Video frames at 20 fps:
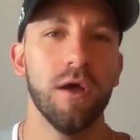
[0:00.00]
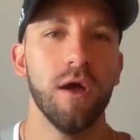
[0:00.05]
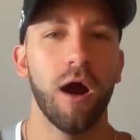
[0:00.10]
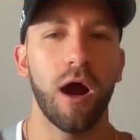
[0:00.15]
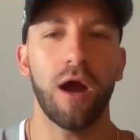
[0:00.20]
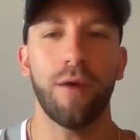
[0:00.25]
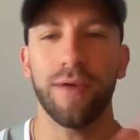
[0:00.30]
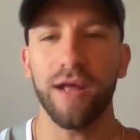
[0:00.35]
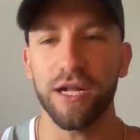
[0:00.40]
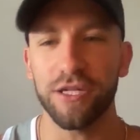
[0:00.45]

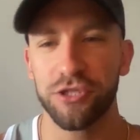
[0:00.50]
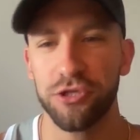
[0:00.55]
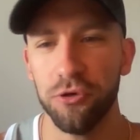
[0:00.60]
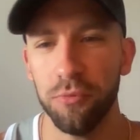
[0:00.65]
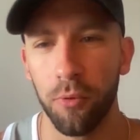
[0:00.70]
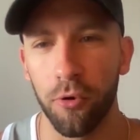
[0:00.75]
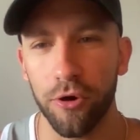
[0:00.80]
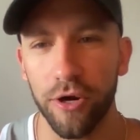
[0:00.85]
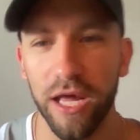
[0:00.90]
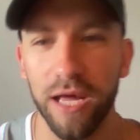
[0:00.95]
right, we got two
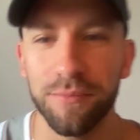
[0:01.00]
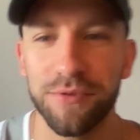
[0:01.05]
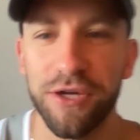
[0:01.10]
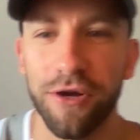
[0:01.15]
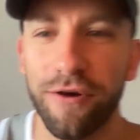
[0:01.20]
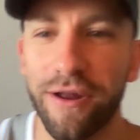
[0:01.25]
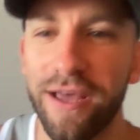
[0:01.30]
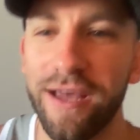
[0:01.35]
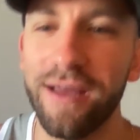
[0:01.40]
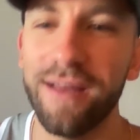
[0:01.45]
more names
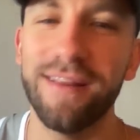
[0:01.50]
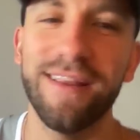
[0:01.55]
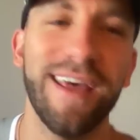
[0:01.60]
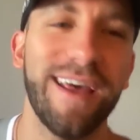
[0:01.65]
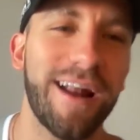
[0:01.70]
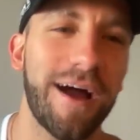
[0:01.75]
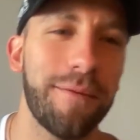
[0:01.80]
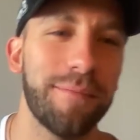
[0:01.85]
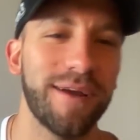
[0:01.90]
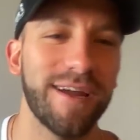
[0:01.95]
here to hit, and then
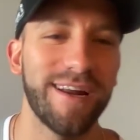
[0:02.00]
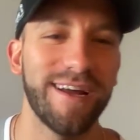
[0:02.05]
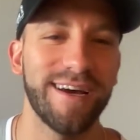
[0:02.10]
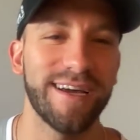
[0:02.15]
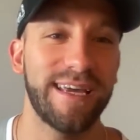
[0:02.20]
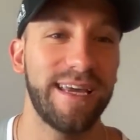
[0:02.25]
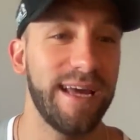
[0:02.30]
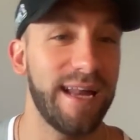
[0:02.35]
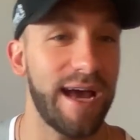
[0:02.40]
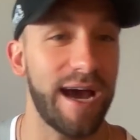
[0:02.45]
I'm going
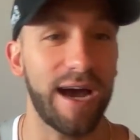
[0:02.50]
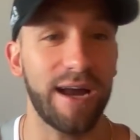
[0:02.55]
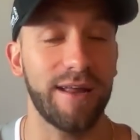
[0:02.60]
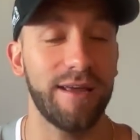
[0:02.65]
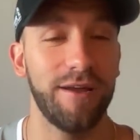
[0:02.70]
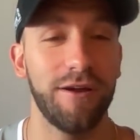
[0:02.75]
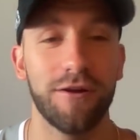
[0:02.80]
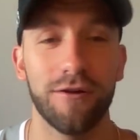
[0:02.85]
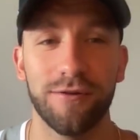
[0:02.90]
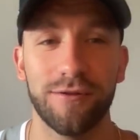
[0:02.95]
to get out of
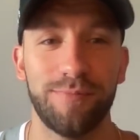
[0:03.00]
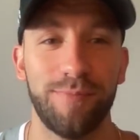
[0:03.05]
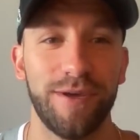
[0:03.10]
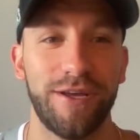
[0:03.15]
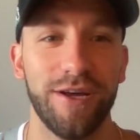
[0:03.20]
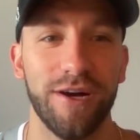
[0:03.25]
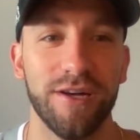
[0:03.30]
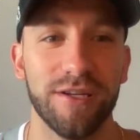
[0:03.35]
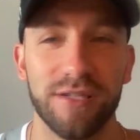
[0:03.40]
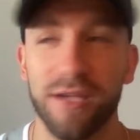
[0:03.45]
here
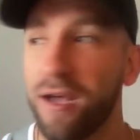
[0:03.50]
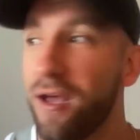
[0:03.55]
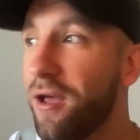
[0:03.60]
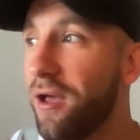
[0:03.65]
because